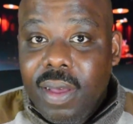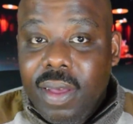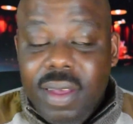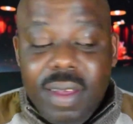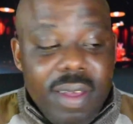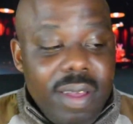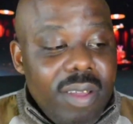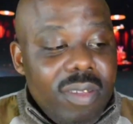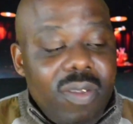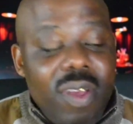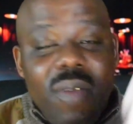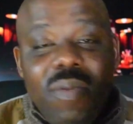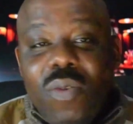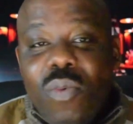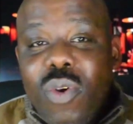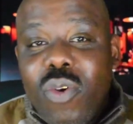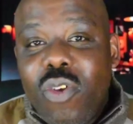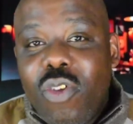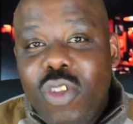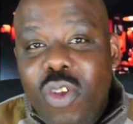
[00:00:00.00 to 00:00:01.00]
So if you
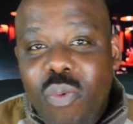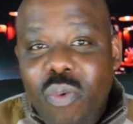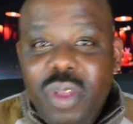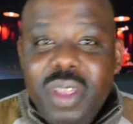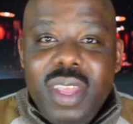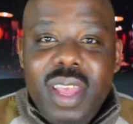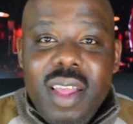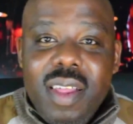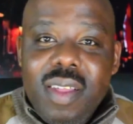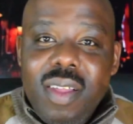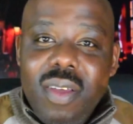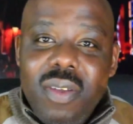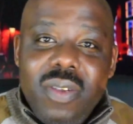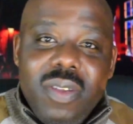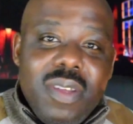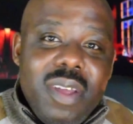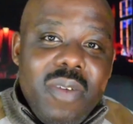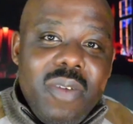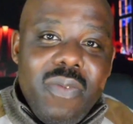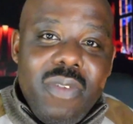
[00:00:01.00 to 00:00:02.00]
want to know what that subtle
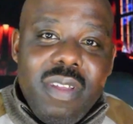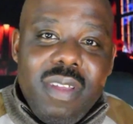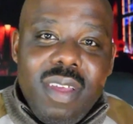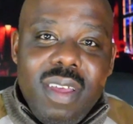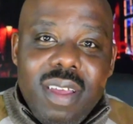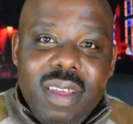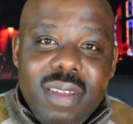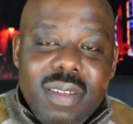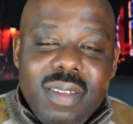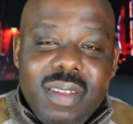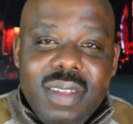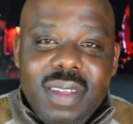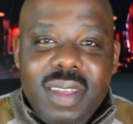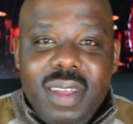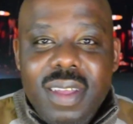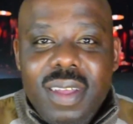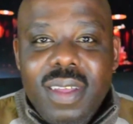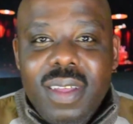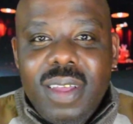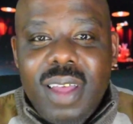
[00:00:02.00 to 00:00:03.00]
difference is,
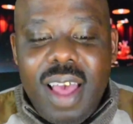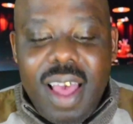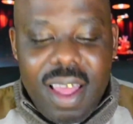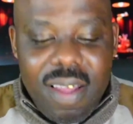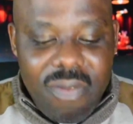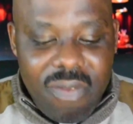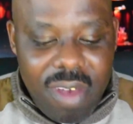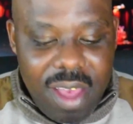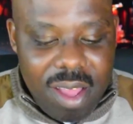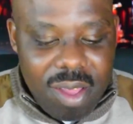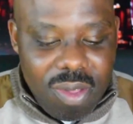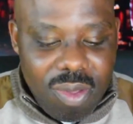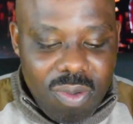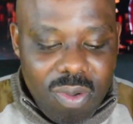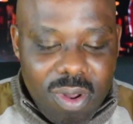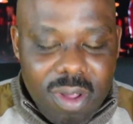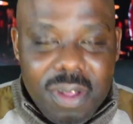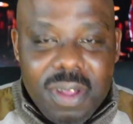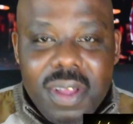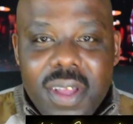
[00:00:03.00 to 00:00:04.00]
I invite you
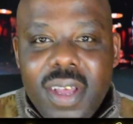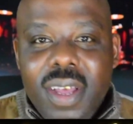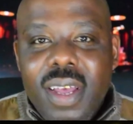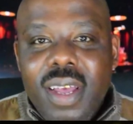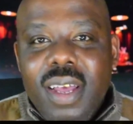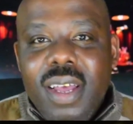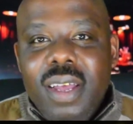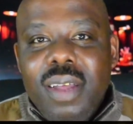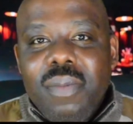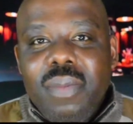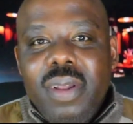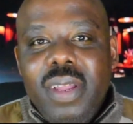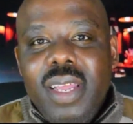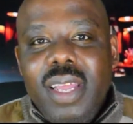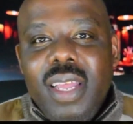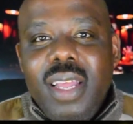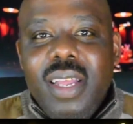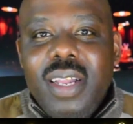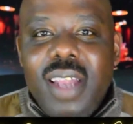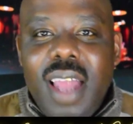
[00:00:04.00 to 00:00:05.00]
to
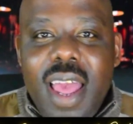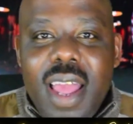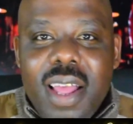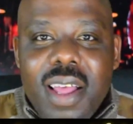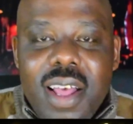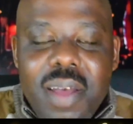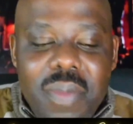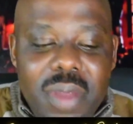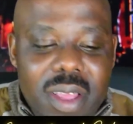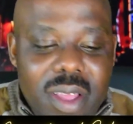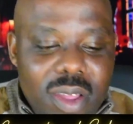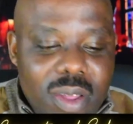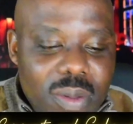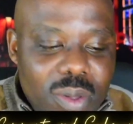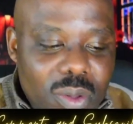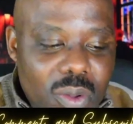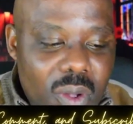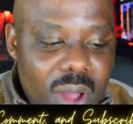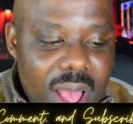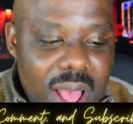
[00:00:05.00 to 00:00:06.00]
please like, comment, and
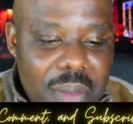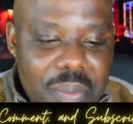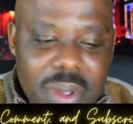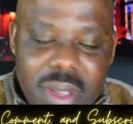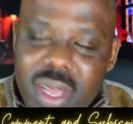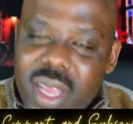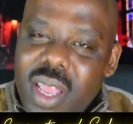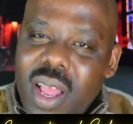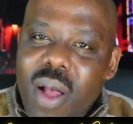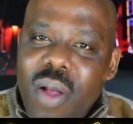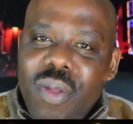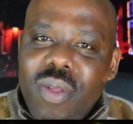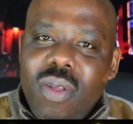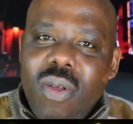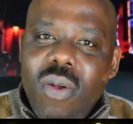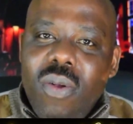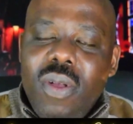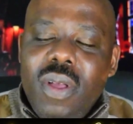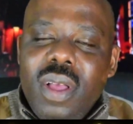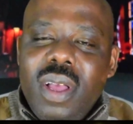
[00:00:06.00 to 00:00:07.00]
subscribe. But then
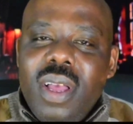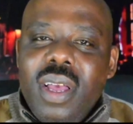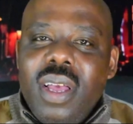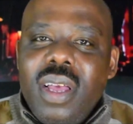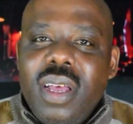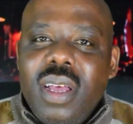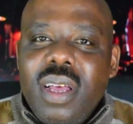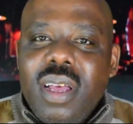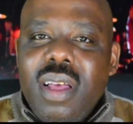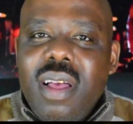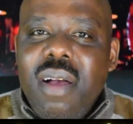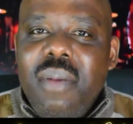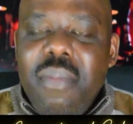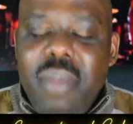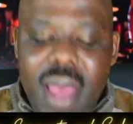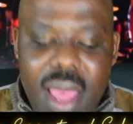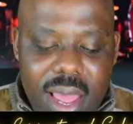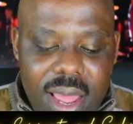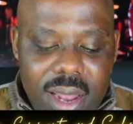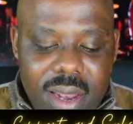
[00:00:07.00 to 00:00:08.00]
also come
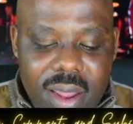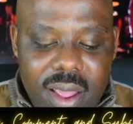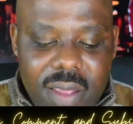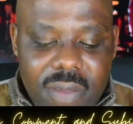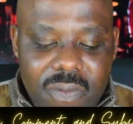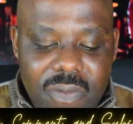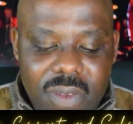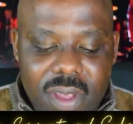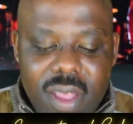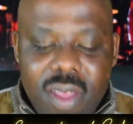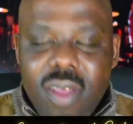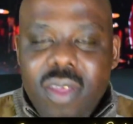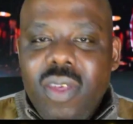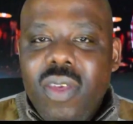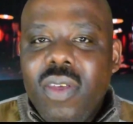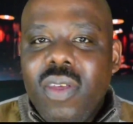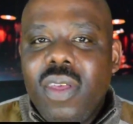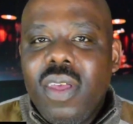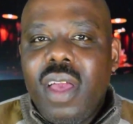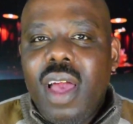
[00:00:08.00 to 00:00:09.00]
back and let's finish
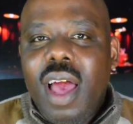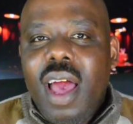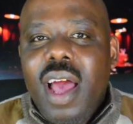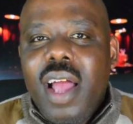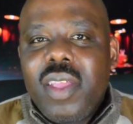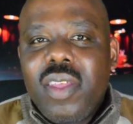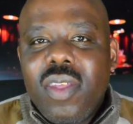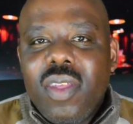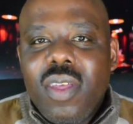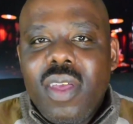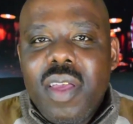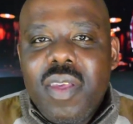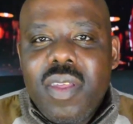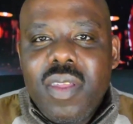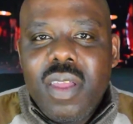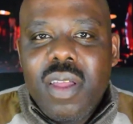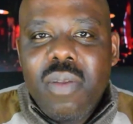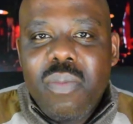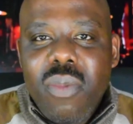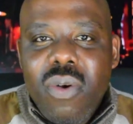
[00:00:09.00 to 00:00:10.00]
our discussion
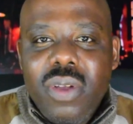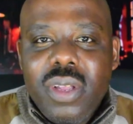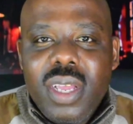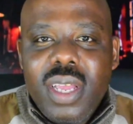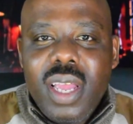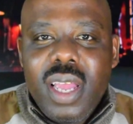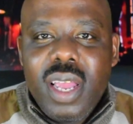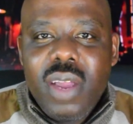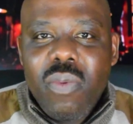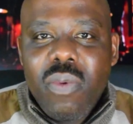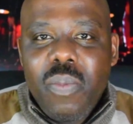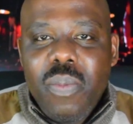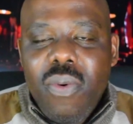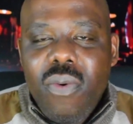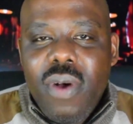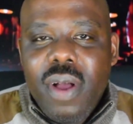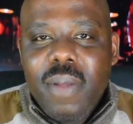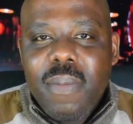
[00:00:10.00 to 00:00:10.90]
of the Moynihan report.